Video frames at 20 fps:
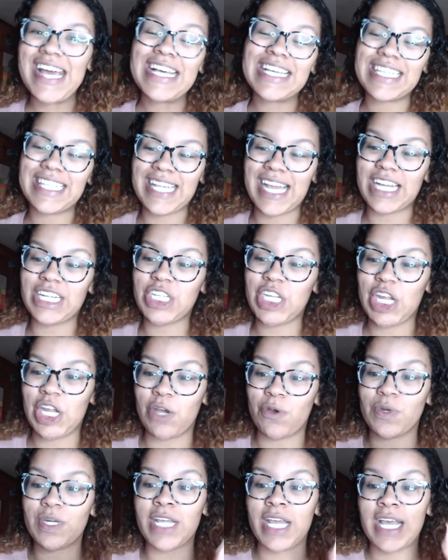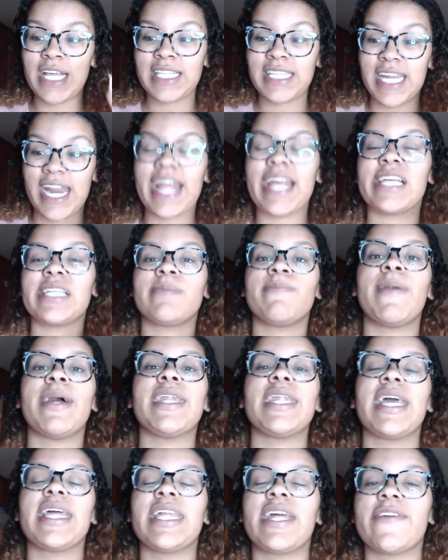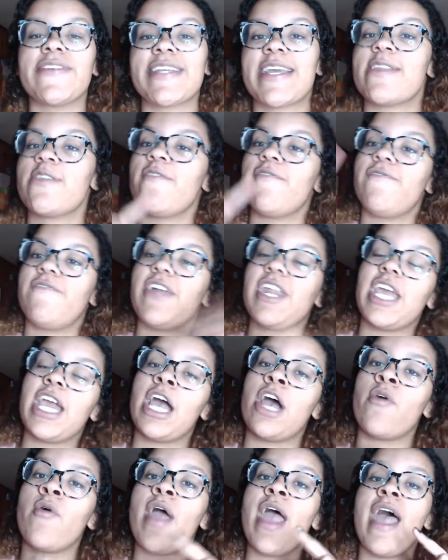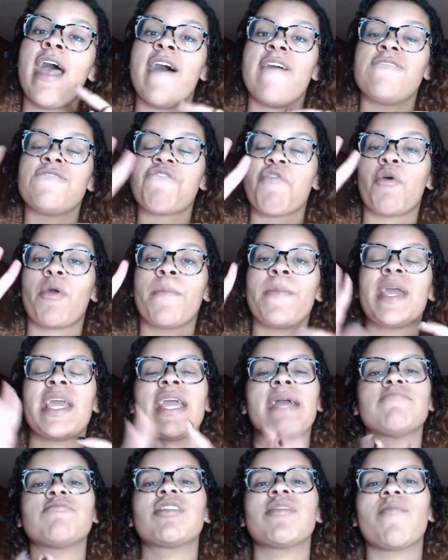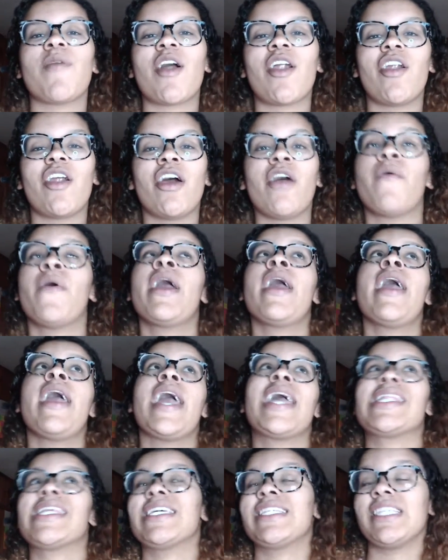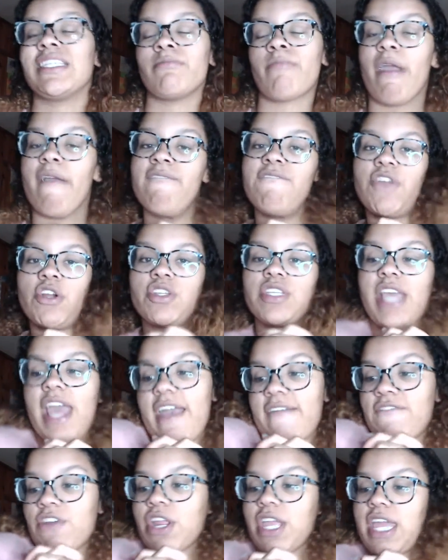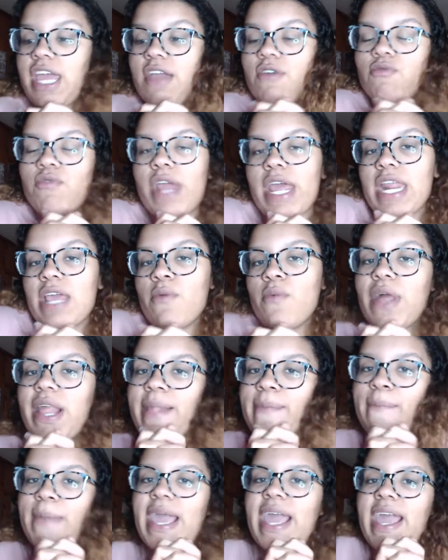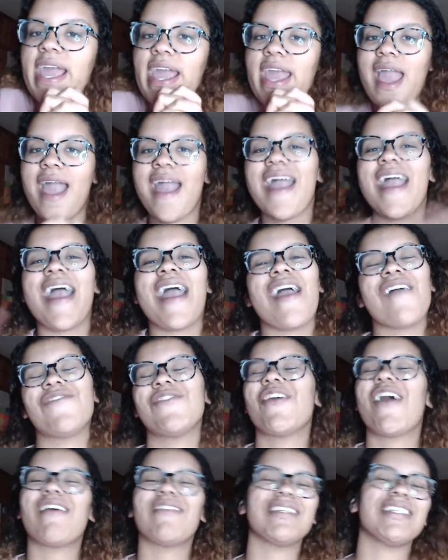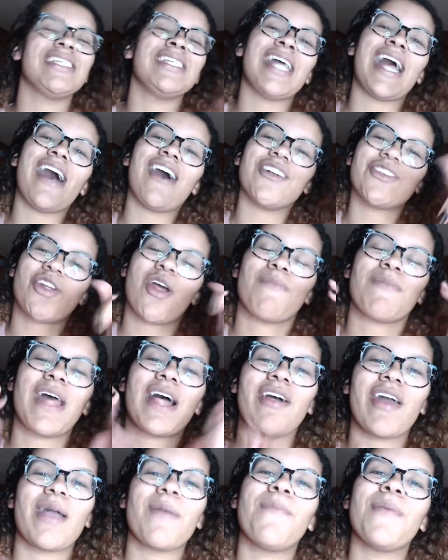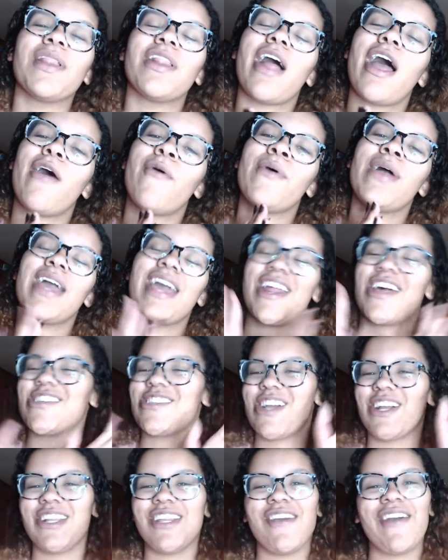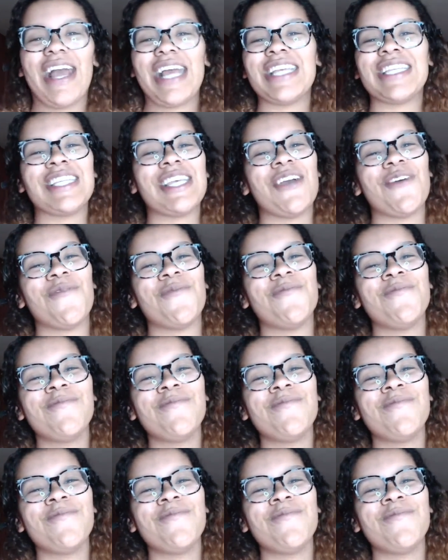Stay tuned. Today is Monday. There's a new video at 4 p.m. tomorrow, and this is my first ever Get Ready With Me. If you haven't seen that, I'll drop that link below, and I'll talk to you guys soon.